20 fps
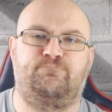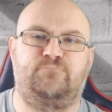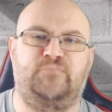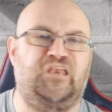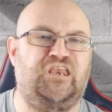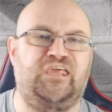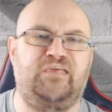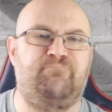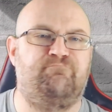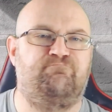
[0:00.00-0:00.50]

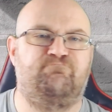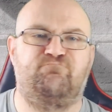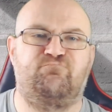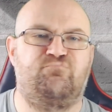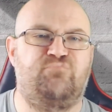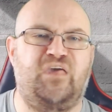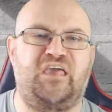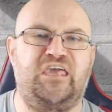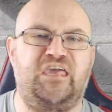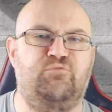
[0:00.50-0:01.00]
Did he
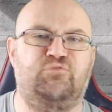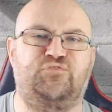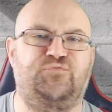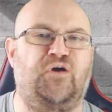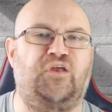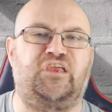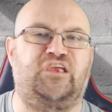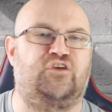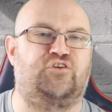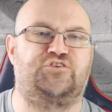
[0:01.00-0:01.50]
think he was
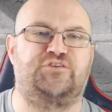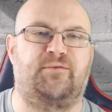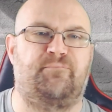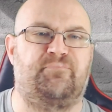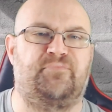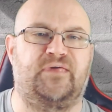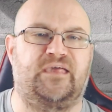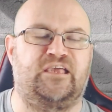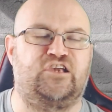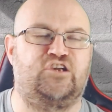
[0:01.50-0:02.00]
funny or
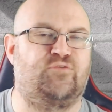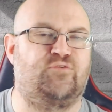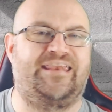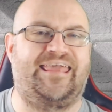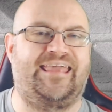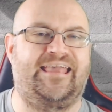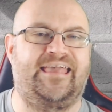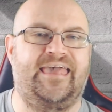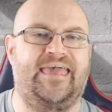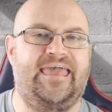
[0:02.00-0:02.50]
something,
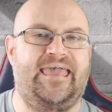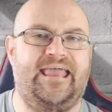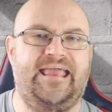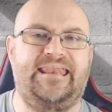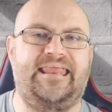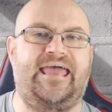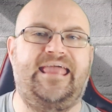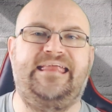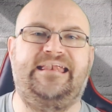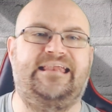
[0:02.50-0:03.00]
grinning
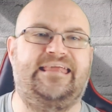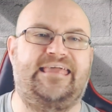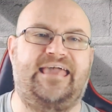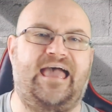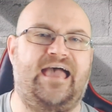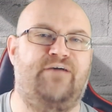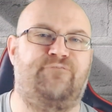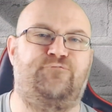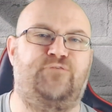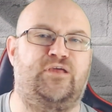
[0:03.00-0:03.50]
inanely
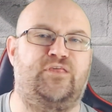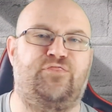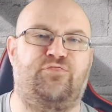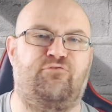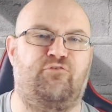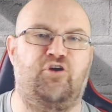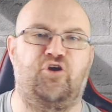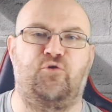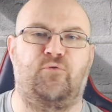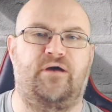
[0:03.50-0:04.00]
halfway
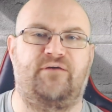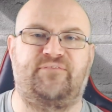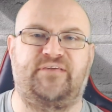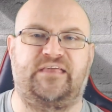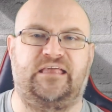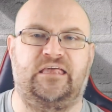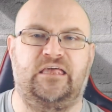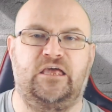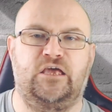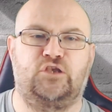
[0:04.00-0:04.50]
through,
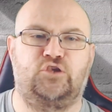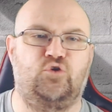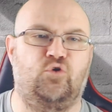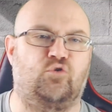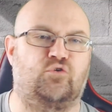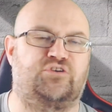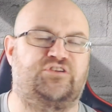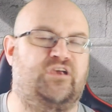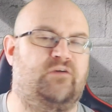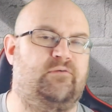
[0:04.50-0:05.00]
having
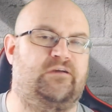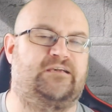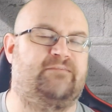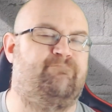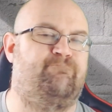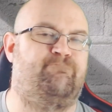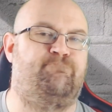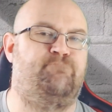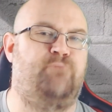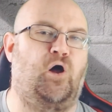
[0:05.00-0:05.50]
talked so much
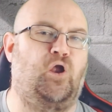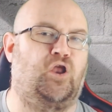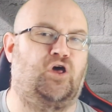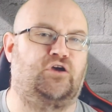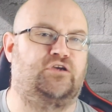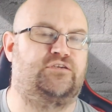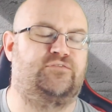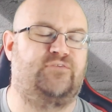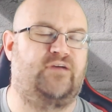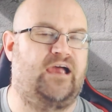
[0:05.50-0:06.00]

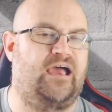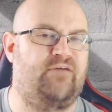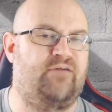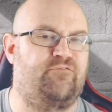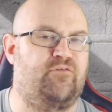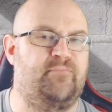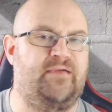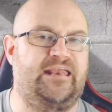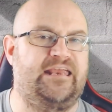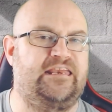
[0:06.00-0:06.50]
bollocks for
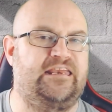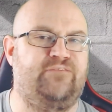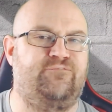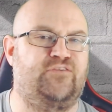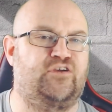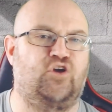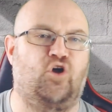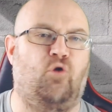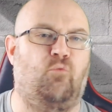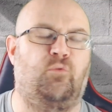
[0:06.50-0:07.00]
half a minute he
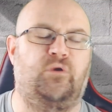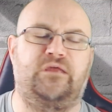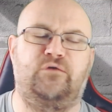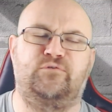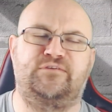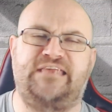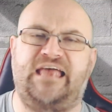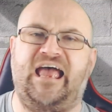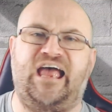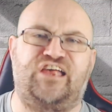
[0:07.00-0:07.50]
forgot what he
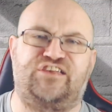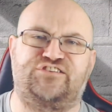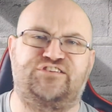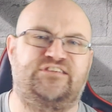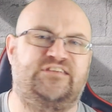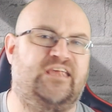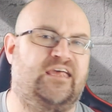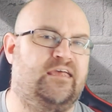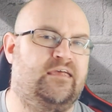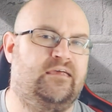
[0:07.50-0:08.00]
was asked?
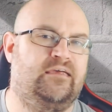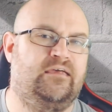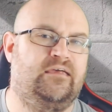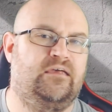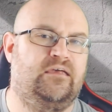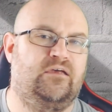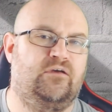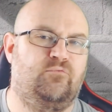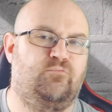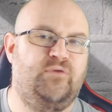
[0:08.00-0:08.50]

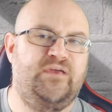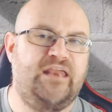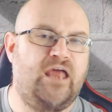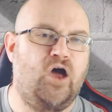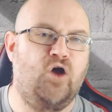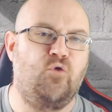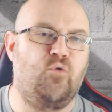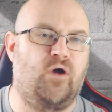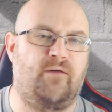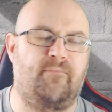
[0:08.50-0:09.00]
We
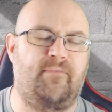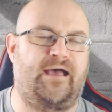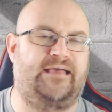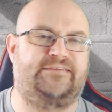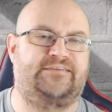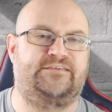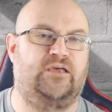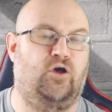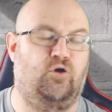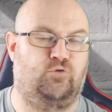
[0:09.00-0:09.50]
know
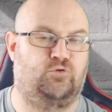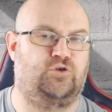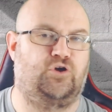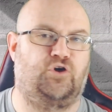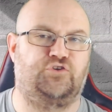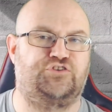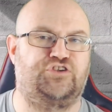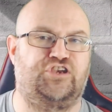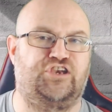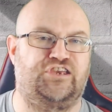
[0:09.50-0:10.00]
Hamas hold
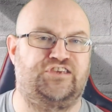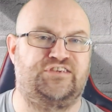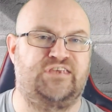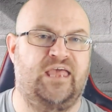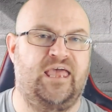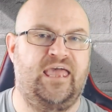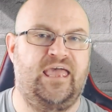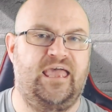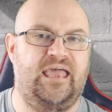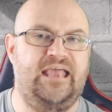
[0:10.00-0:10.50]
hostages.
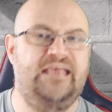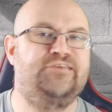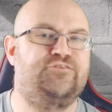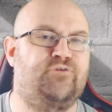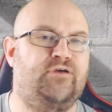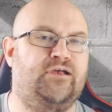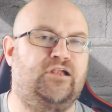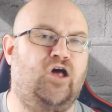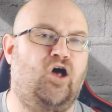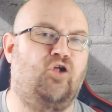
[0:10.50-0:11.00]

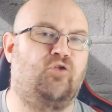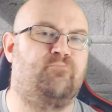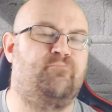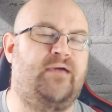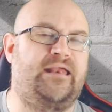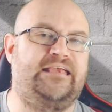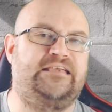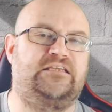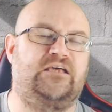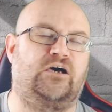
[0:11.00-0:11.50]
Israel hold
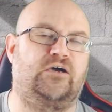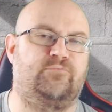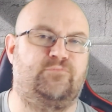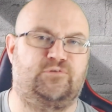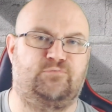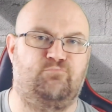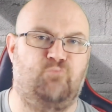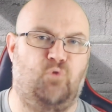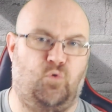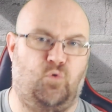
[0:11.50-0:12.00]
many
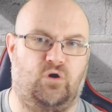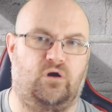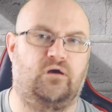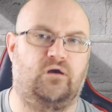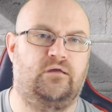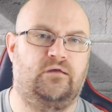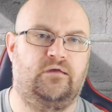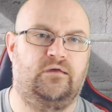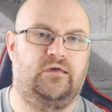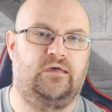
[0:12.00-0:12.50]
times more.